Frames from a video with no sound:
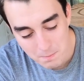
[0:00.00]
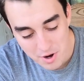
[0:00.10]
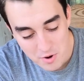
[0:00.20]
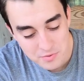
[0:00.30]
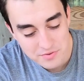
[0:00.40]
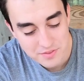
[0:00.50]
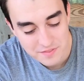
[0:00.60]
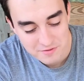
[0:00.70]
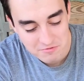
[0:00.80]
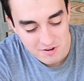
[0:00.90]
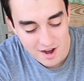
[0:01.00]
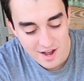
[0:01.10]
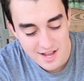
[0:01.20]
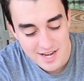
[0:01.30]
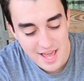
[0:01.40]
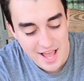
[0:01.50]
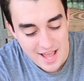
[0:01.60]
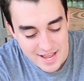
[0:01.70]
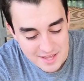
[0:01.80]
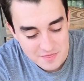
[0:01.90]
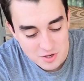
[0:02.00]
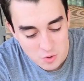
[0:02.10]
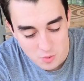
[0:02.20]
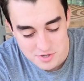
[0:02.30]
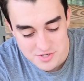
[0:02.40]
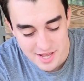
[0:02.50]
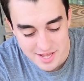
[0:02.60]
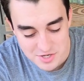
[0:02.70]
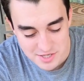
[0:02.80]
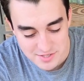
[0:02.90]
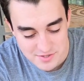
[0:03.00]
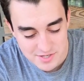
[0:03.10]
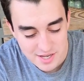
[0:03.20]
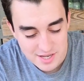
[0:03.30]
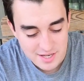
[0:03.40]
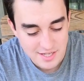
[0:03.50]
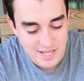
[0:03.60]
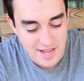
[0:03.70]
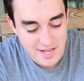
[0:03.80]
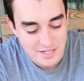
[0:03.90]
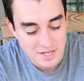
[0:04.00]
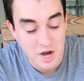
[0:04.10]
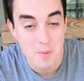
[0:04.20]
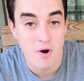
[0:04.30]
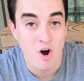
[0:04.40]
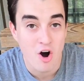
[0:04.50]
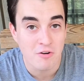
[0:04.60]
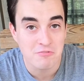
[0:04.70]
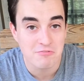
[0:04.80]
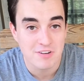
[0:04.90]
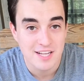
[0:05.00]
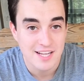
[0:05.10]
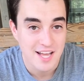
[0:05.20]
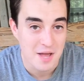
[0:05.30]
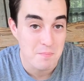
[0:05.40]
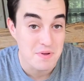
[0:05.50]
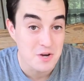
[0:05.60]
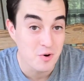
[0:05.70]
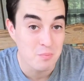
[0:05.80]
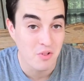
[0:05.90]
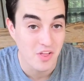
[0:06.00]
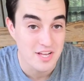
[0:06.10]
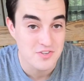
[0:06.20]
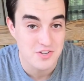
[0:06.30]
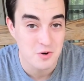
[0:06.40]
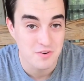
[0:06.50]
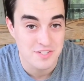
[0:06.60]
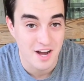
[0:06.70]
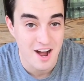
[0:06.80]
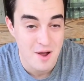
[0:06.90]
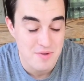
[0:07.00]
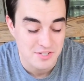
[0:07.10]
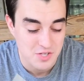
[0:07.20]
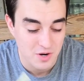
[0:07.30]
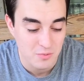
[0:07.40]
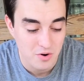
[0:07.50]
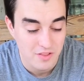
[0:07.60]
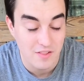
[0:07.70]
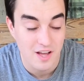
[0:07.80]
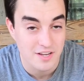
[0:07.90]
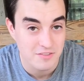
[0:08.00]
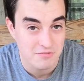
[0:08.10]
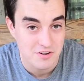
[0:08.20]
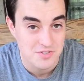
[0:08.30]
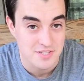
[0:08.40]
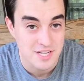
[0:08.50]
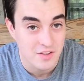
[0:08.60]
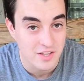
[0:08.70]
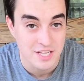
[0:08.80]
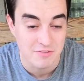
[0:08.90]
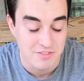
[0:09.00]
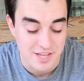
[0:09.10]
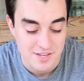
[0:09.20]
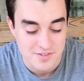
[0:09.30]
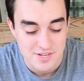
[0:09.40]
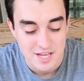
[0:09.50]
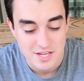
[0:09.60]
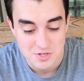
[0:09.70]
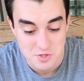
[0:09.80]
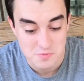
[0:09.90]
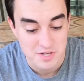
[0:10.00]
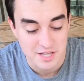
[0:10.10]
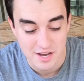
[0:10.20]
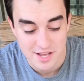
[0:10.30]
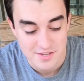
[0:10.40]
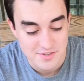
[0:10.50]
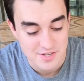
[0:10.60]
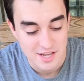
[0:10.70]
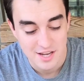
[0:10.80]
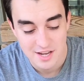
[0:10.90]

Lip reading: Both the fine and the coarse edges can come off and be replaced over time, and so I really like the versatility of this just because